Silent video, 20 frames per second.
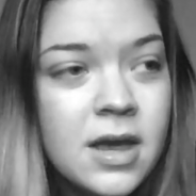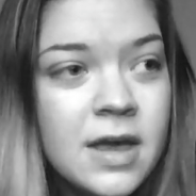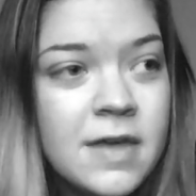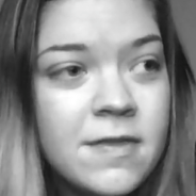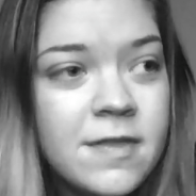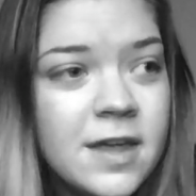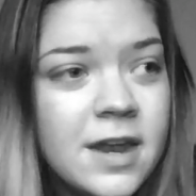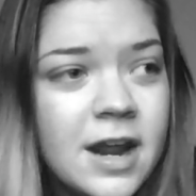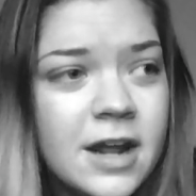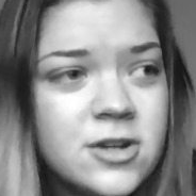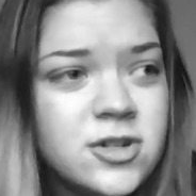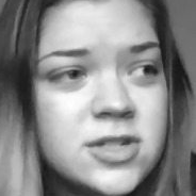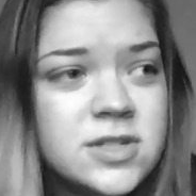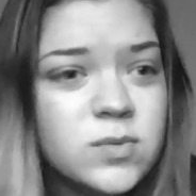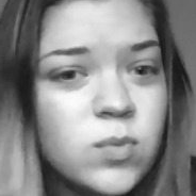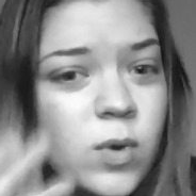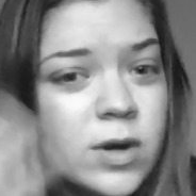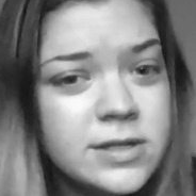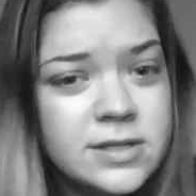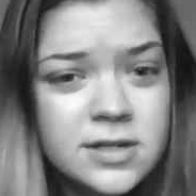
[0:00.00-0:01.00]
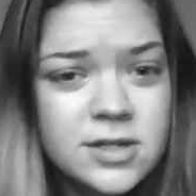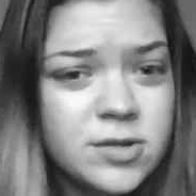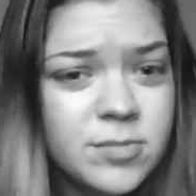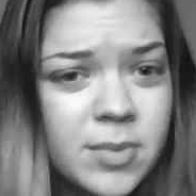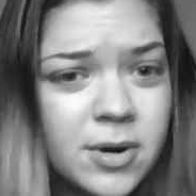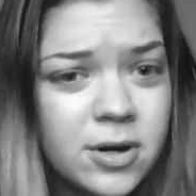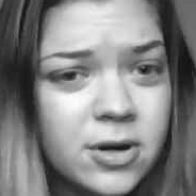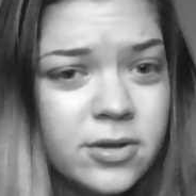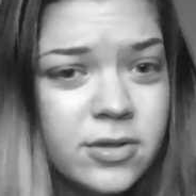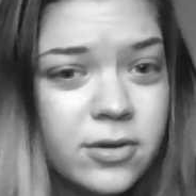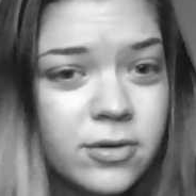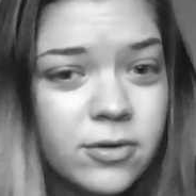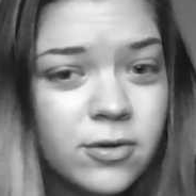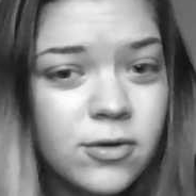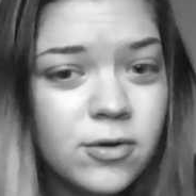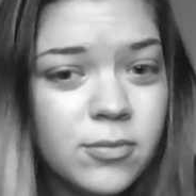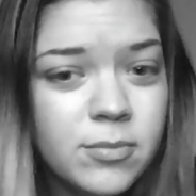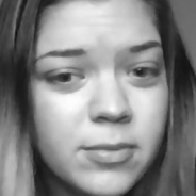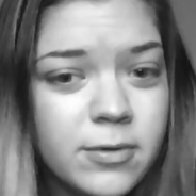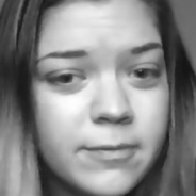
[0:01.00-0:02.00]
then I just wasn't a part of their
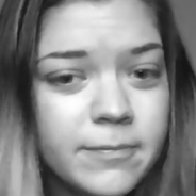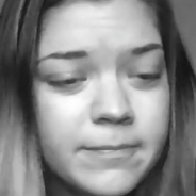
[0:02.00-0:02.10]
group,